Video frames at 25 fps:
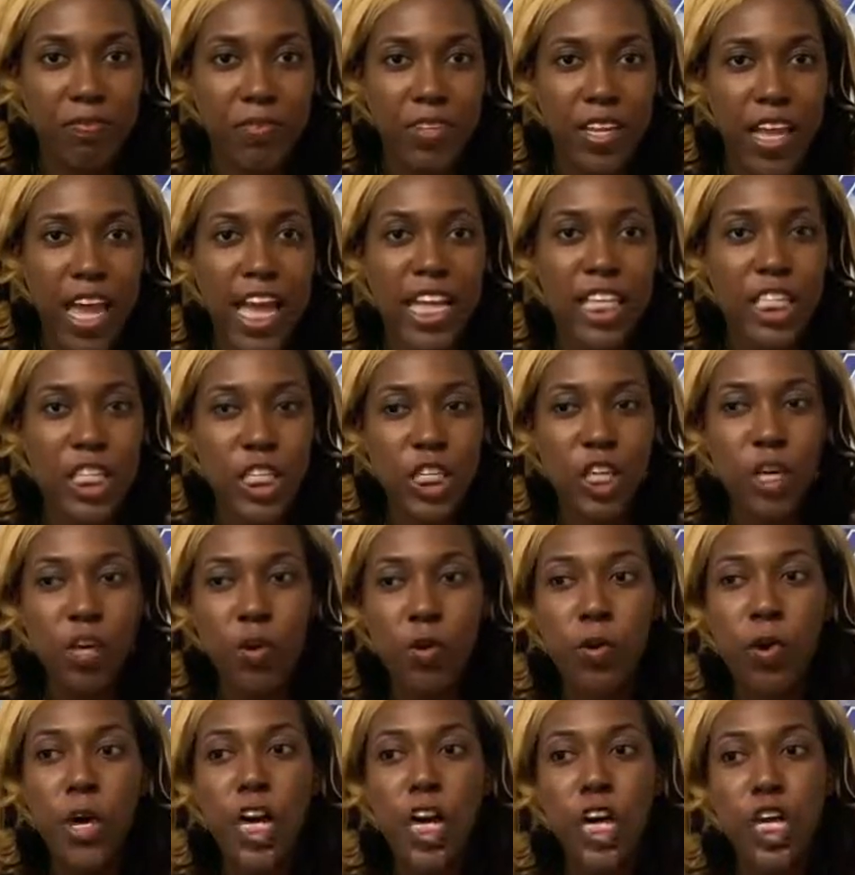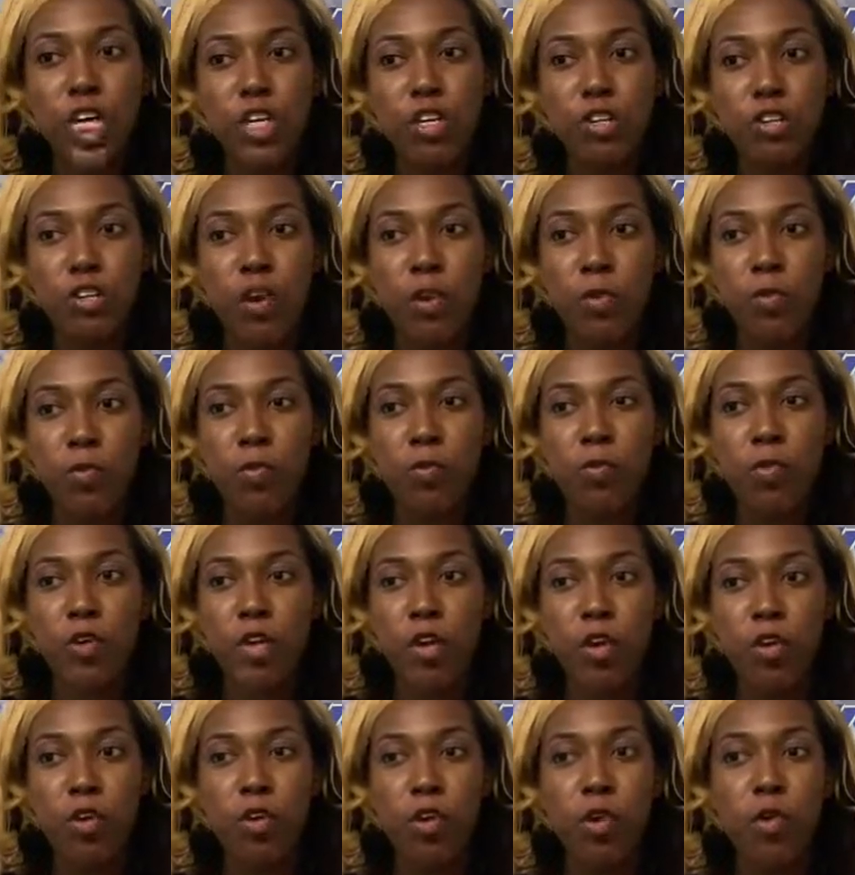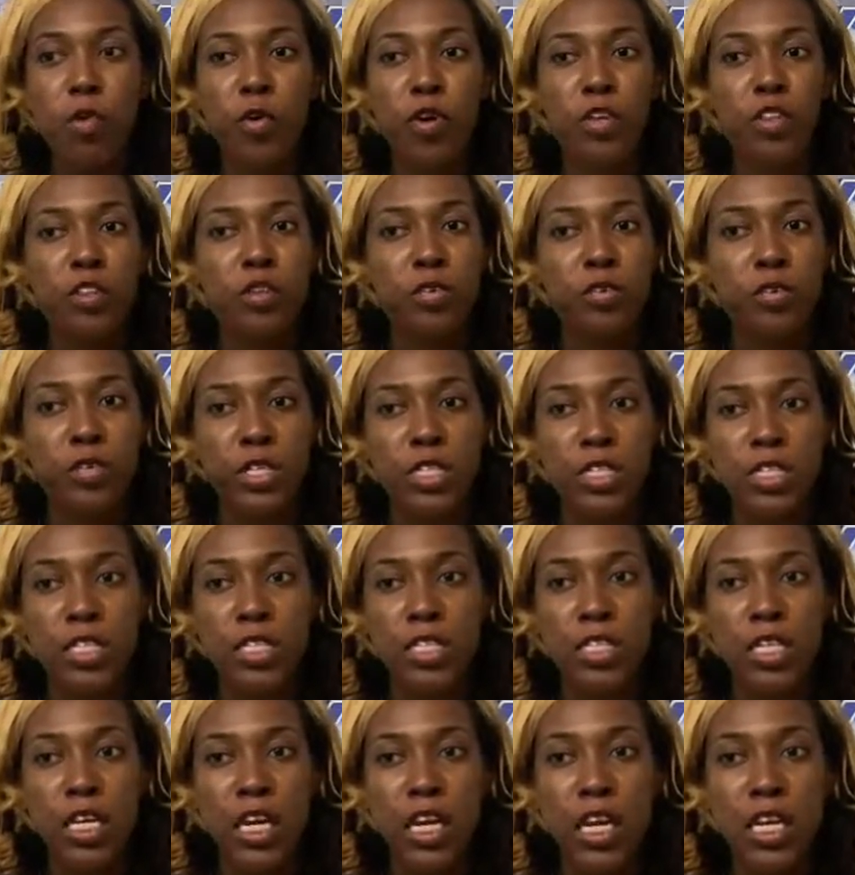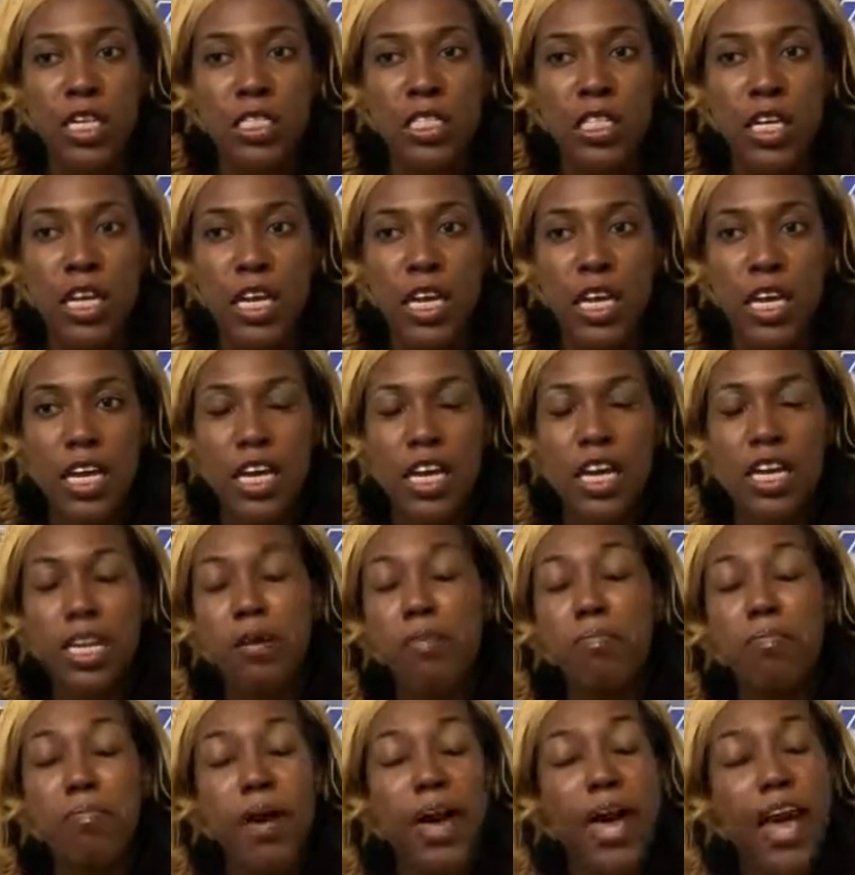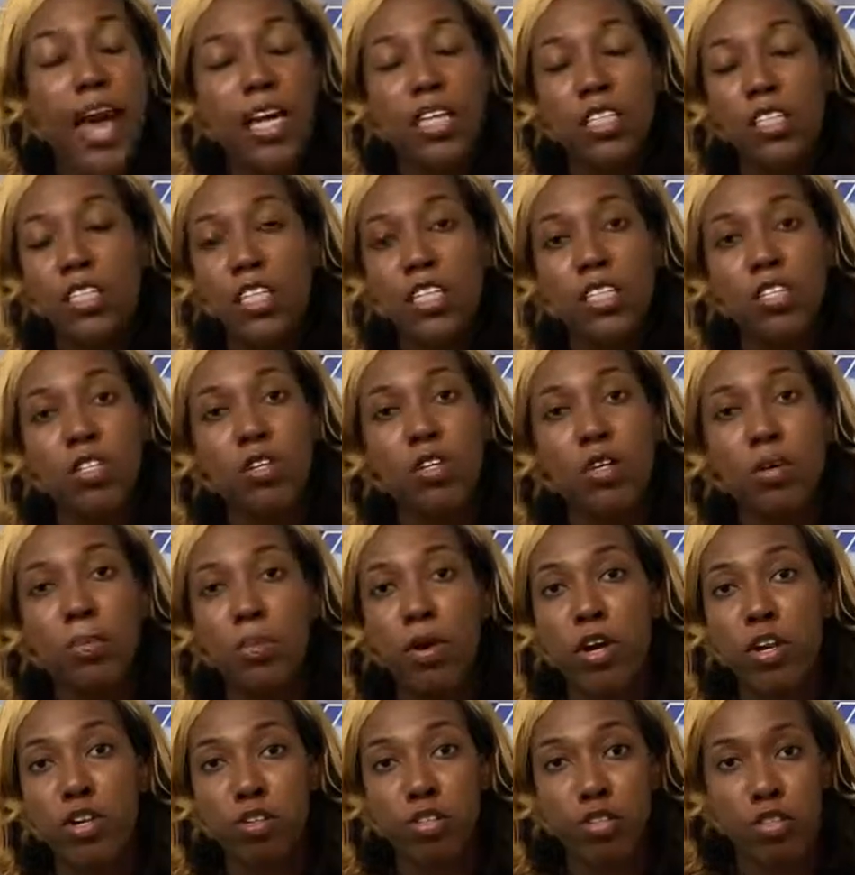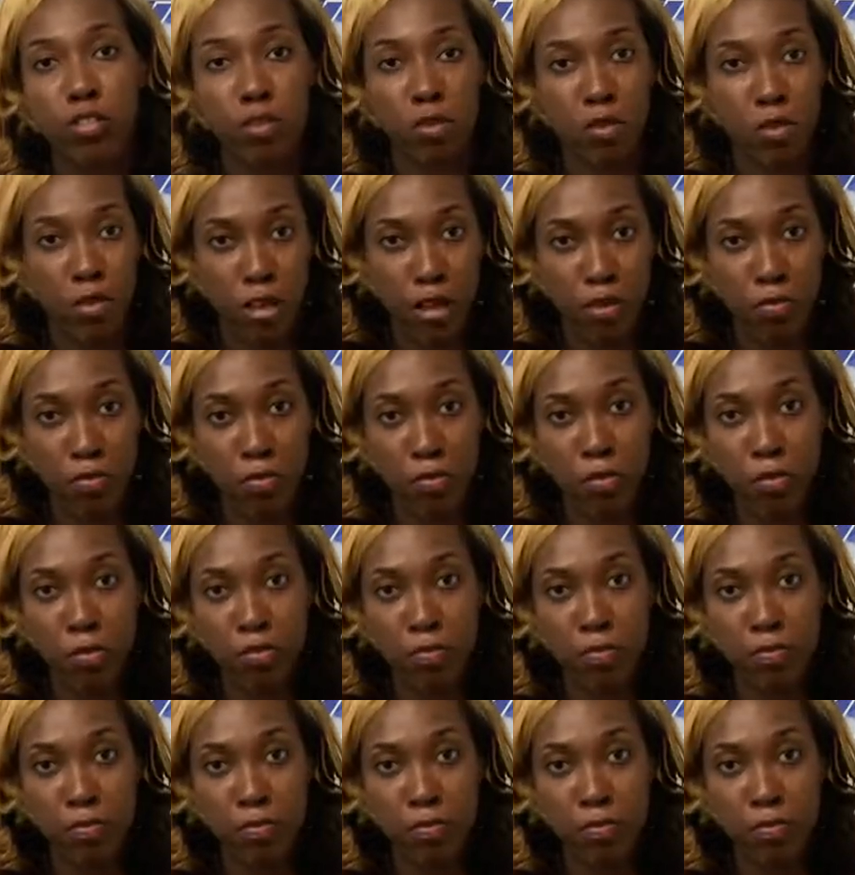And so, when we are going through these things, it impacts us on a personal level.